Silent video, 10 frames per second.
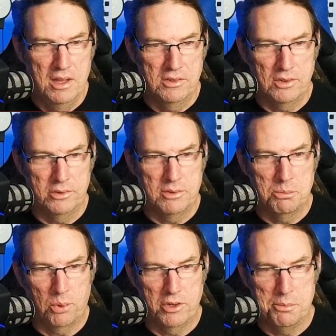So it's
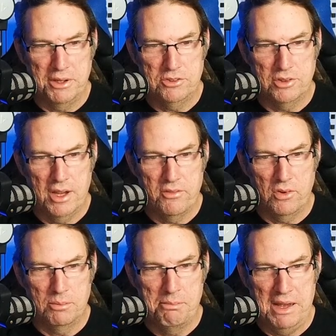important to make sure you have
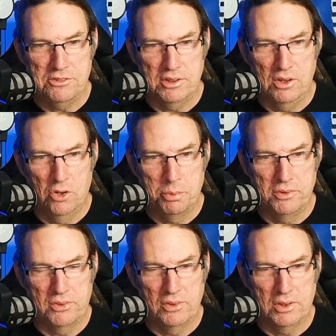matching
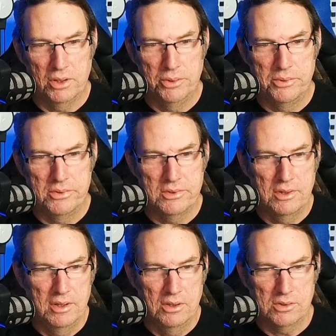opens and close,
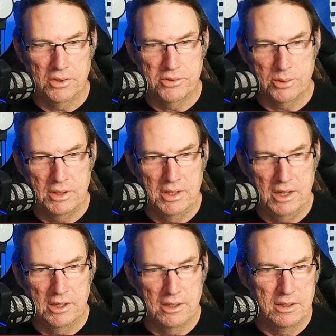or else you'll get an
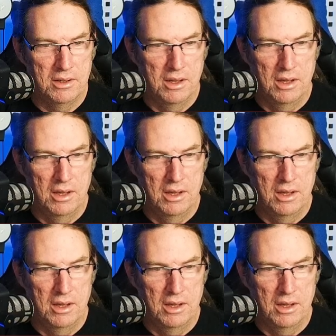error.